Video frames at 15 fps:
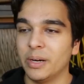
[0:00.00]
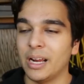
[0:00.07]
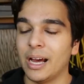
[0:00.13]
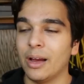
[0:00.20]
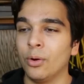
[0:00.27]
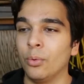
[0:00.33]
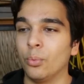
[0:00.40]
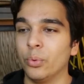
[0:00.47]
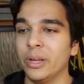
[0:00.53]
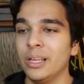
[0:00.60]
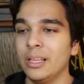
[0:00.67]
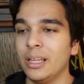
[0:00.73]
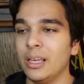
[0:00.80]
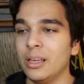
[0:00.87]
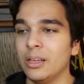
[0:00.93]
but I
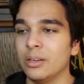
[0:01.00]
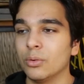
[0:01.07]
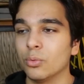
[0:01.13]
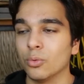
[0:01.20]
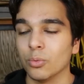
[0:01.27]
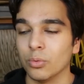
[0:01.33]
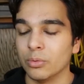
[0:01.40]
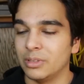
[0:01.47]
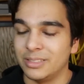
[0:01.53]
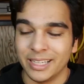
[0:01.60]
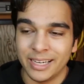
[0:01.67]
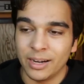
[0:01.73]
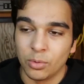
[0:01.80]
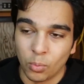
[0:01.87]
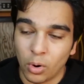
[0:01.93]
really
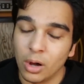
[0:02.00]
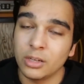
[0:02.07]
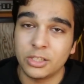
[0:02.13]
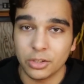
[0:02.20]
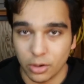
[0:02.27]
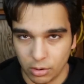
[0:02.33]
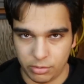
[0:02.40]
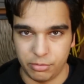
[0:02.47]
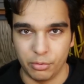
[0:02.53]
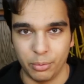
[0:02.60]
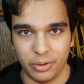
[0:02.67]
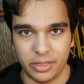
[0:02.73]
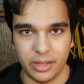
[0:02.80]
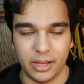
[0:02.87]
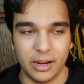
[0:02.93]
didn't want to go through
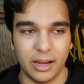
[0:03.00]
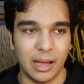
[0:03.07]
with it.